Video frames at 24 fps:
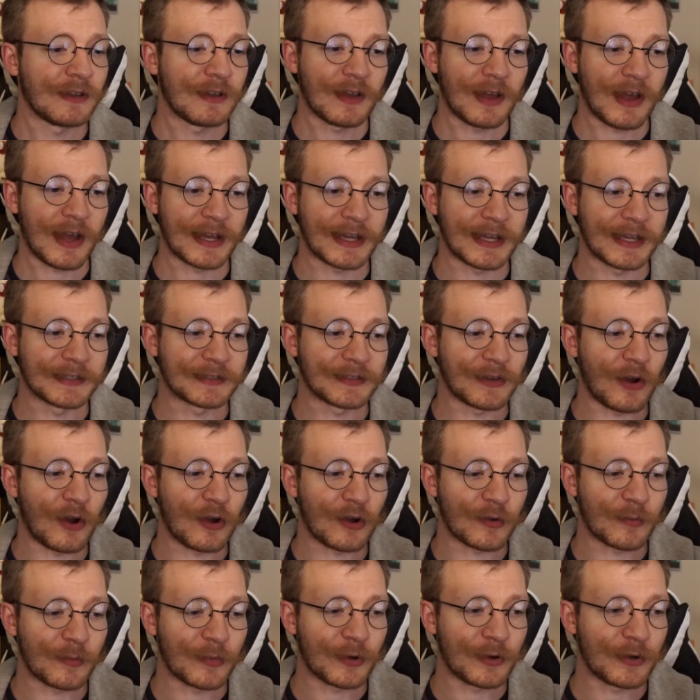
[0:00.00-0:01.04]
I guess,
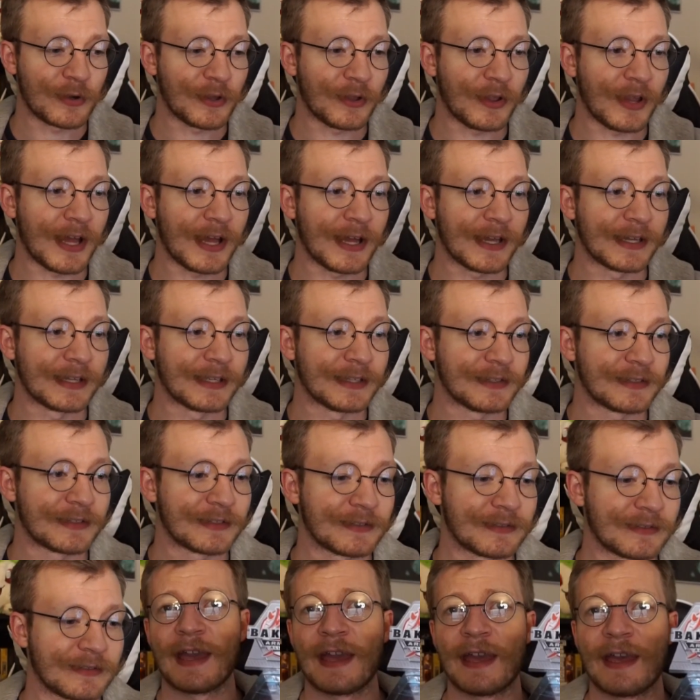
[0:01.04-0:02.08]
Armored Alliance.